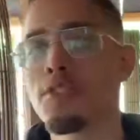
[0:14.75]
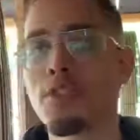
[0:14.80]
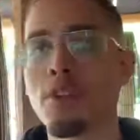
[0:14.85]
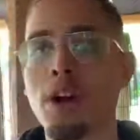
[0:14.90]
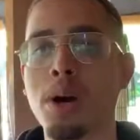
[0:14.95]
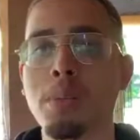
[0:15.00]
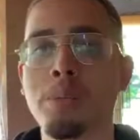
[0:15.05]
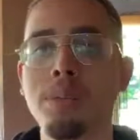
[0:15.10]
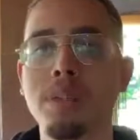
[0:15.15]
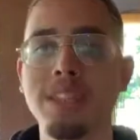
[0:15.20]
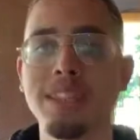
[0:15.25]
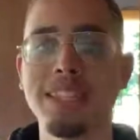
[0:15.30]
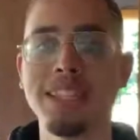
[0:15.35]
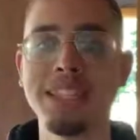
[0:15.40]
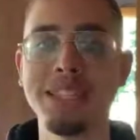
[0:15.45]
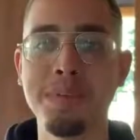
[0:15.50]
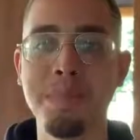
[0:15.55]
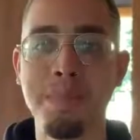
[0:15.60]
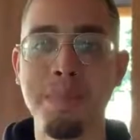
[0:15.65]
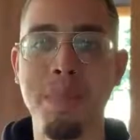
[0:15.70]
from
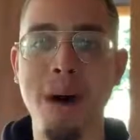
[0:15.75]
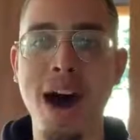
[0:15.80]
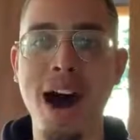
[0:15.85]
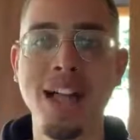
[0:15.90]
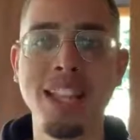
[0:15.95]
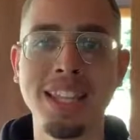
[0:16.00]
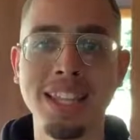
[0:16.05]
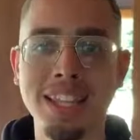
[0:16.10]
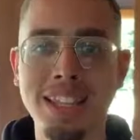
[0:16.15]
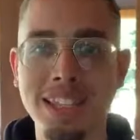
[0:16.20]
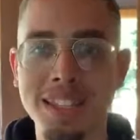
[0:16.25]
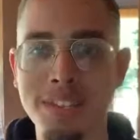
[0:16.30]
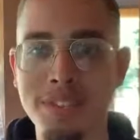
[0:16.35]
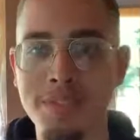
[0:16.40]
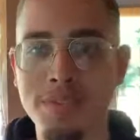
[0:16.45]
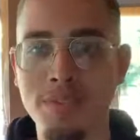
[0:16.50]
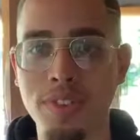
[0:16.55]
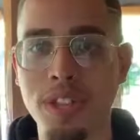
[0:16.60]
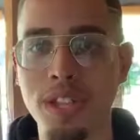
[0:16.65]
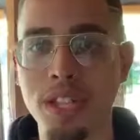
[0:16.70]
the Bali
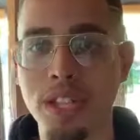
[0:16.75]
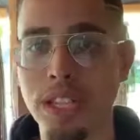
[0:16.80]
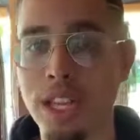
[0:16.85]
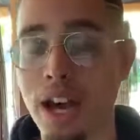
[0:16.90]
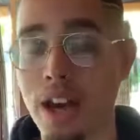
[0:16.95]
villa.